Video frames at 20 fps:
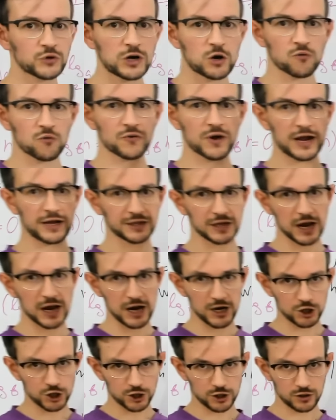tree of height
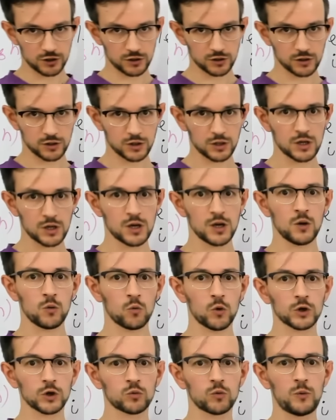h,
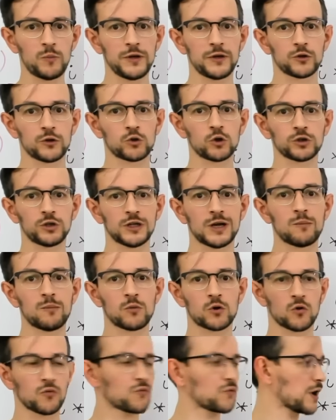what will be the total
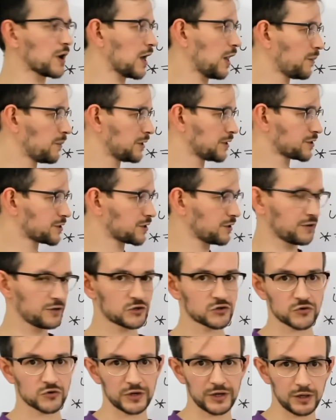number of elements in
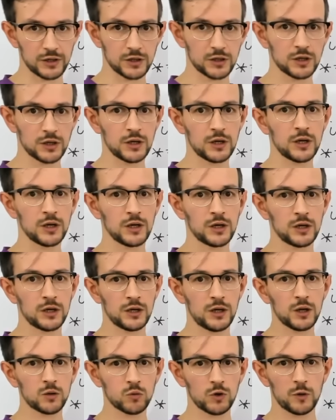this tree?
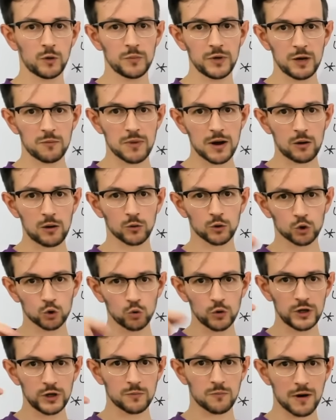It will be about
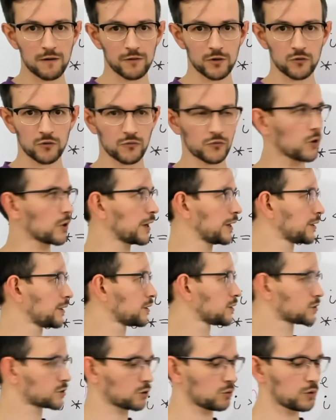2 in the power of log
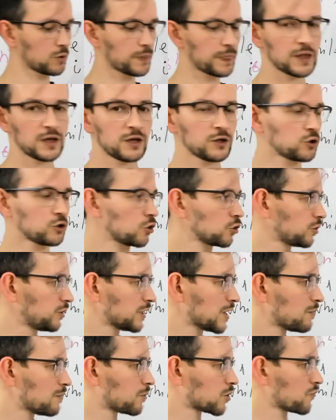n. So total
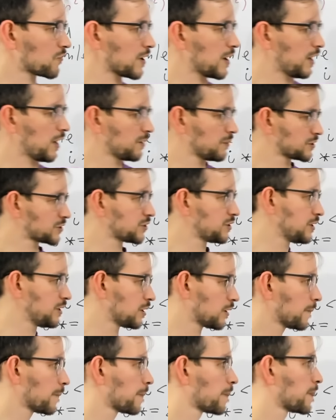number of elements
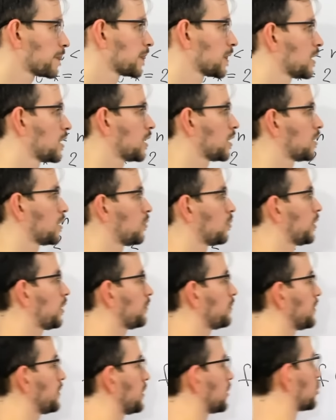here
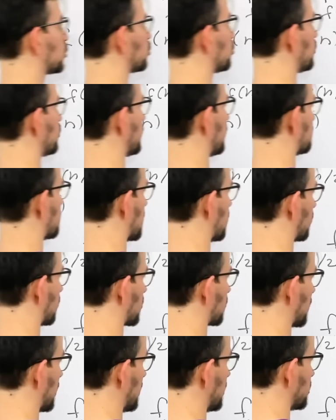will be 2 in the power
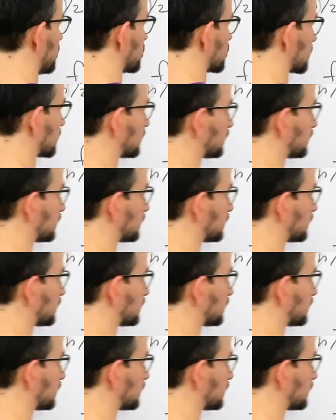of h.